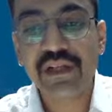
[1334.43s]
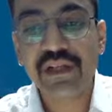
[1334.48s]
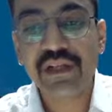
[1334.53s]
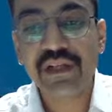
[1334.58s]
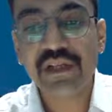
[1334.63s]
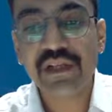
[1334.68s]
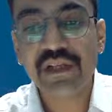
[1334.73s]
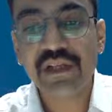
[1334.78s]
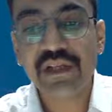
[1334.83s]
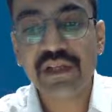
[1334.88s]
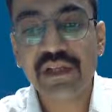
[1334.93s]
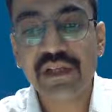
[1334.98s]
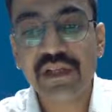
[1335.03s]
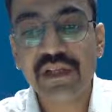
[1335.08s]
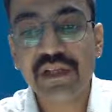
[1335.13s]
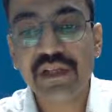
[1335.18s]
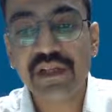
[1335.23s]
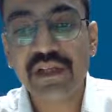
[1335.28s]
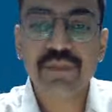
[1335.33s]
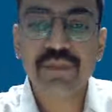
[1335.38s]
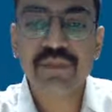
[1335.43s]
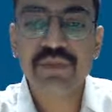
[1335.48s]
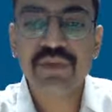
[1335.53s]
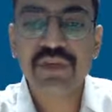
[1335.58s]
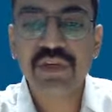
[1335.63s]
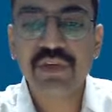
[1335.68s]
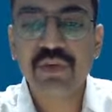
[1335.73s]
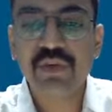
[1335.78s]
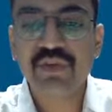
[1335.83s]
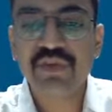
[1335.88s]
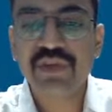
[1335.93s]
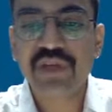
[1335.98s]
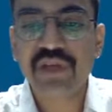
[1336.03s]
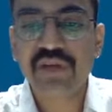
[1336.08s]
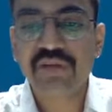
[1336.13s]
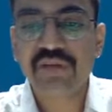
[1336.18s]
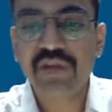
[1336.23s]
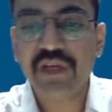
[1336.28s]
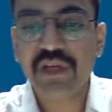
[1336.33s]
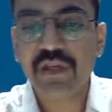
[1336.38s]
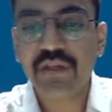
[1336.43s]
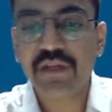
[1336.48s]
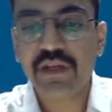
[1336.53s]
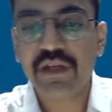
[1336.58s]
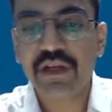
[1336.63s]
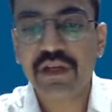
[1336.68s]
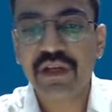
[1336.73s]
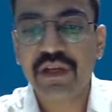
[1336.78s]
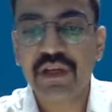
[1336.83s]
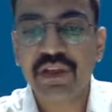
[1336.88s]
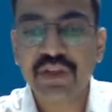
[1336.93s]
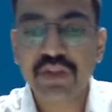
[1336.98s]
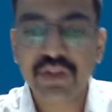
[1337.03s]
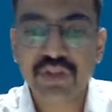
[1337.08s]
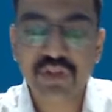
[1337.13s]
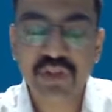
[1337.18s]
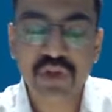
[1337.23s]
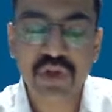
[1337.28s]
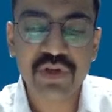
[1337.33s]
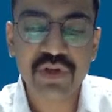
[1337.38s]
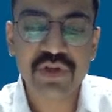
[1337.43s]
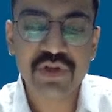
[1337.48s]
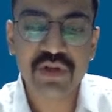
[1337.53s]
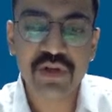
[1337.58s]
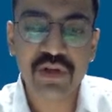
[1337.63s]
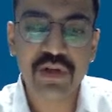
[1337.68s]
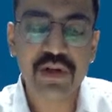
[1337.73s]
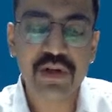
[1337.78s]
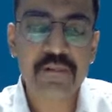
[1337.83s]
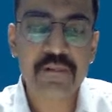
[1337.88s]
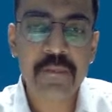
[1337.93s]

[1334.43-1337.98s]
as no substitutes are available in the short run,